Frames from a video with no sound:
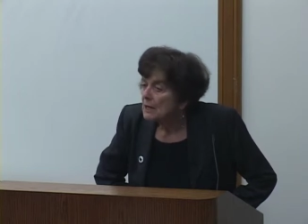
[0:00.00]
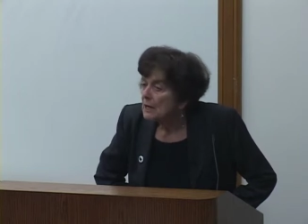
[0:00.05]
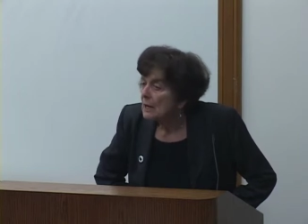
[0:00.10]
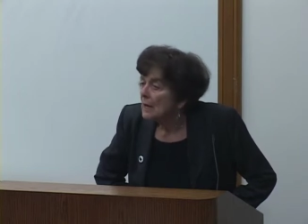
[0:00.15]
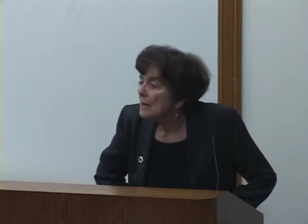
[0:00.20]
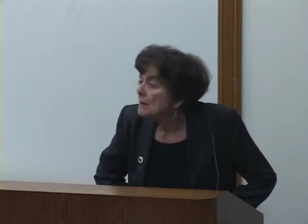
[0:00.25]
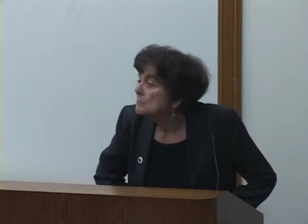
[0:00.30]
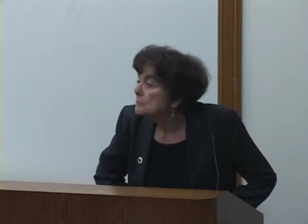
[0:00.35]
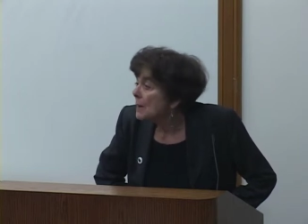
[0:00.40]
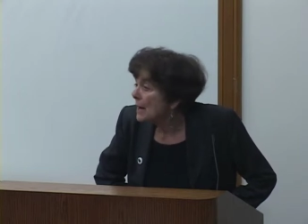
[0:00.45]

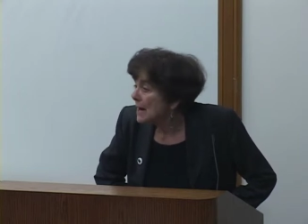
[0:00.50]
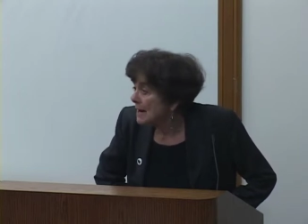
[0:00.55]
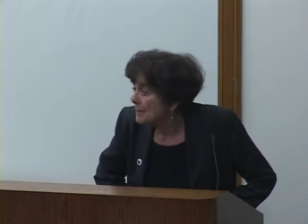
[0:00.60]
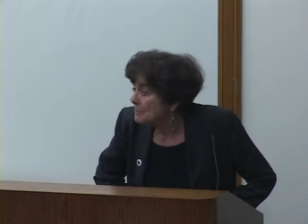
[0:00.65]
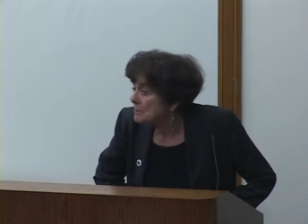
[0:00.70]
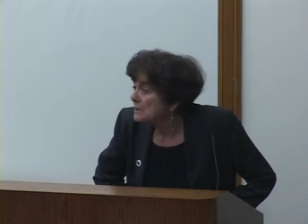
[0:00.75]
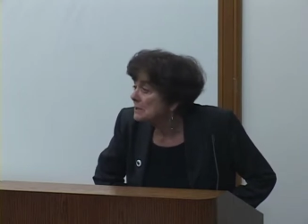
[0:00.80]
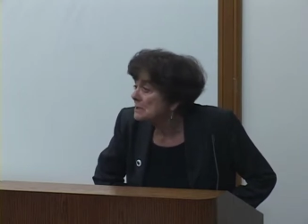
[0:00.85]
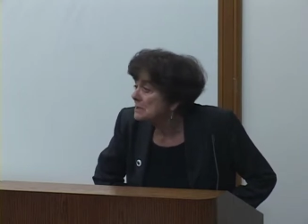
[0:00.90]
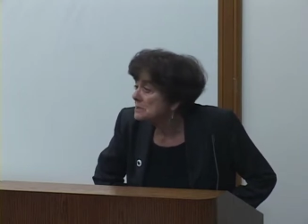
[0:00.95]
and
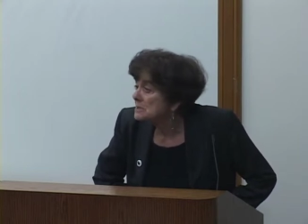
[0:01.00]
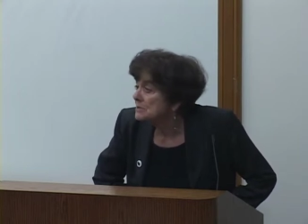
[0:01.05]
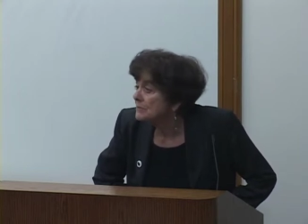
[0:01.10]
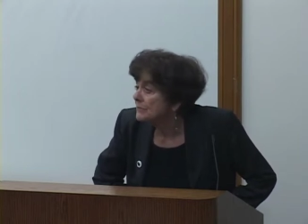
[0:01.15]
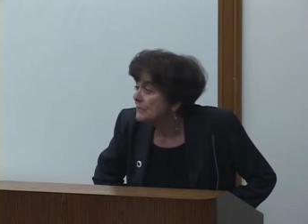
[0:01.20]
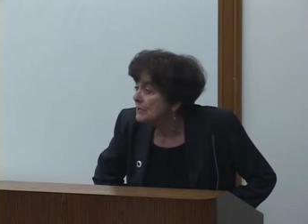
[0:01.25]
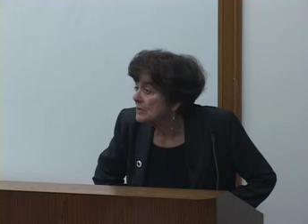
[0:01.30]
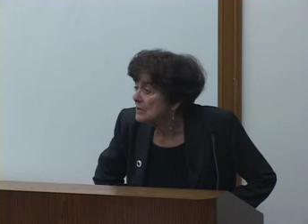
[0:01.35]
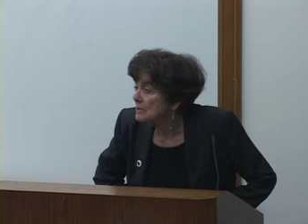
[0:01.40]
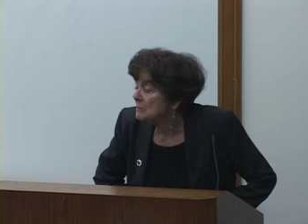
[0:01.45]
populist
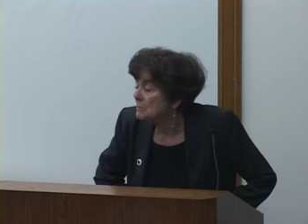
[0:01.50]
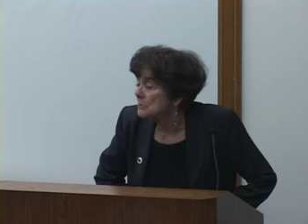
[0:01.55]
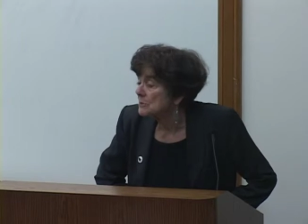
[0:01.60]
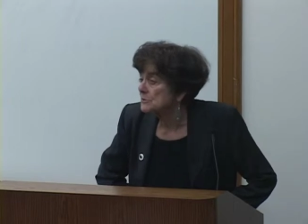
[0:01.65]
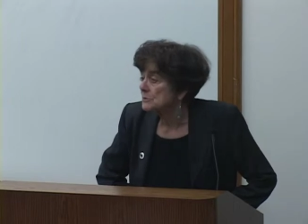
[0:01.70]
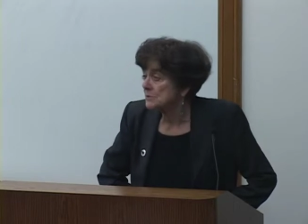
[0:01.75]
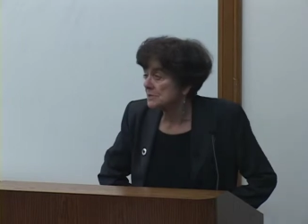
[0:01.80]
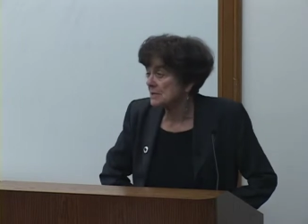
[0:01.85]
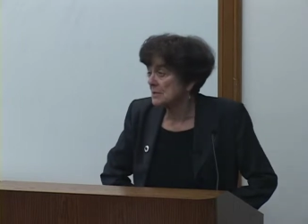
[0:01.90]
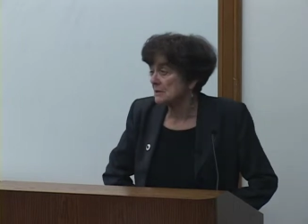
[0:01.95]

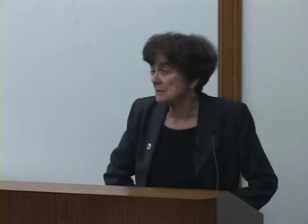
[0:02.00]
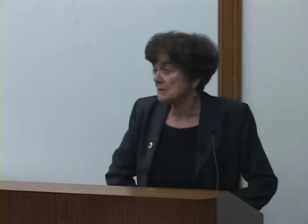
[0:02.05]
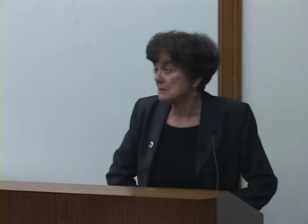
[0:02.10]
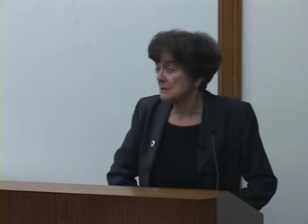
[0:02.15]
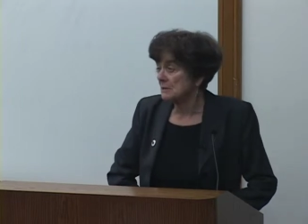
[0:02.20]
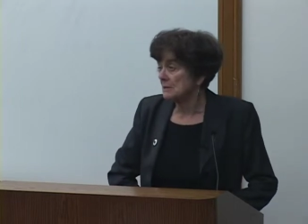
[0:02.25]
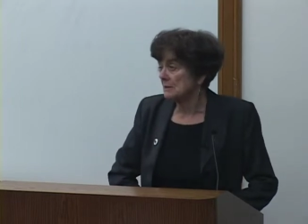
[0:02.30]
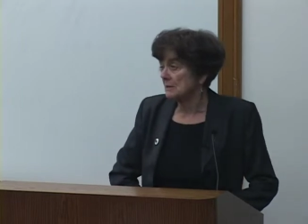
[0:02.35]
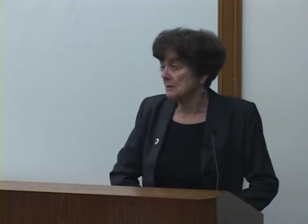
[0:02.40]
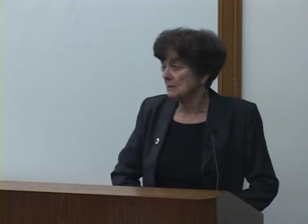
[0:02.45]
farmers that
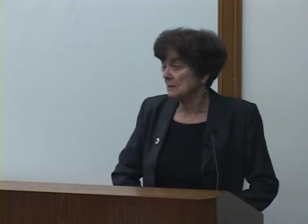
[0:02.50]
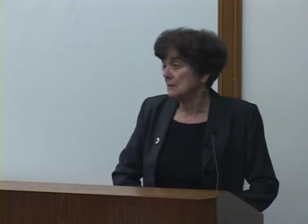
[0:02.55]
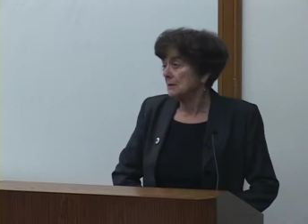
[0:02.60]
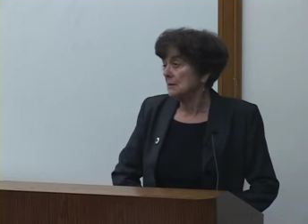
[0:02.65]
the